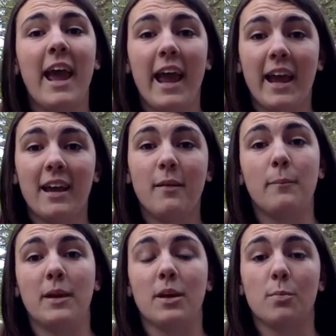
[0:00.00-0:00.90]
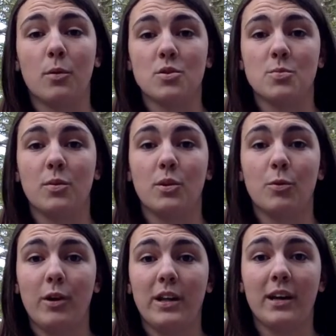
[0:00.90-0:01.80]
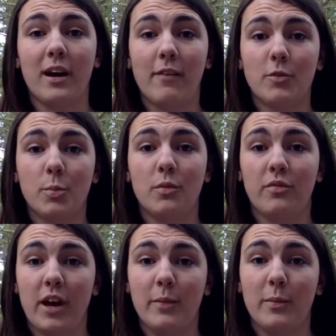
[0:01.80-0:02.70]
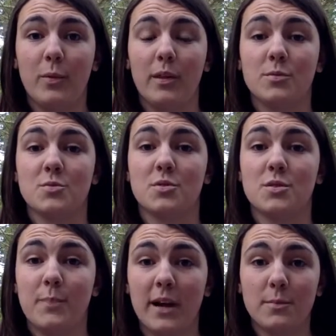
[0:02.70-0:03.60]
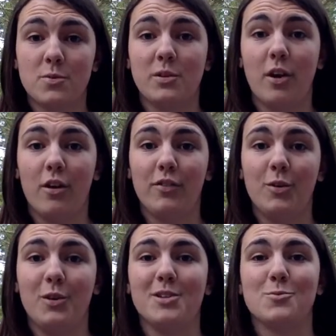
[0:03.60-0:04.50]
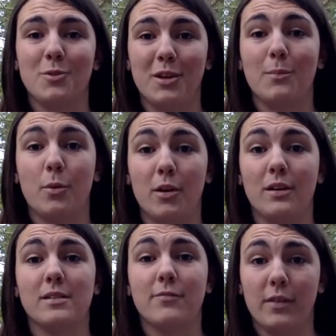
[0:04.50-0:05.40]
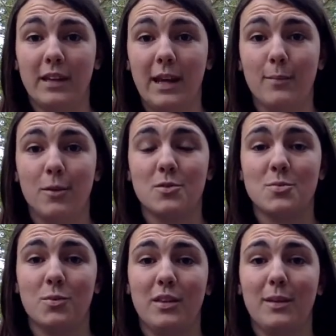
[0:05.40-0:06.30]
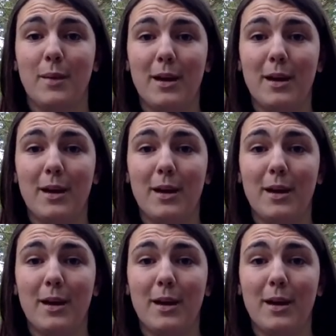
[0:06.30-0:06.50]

and being approachable and creating a comfortable environment where there's respect between all of you is really important for the game to go smoothly, in my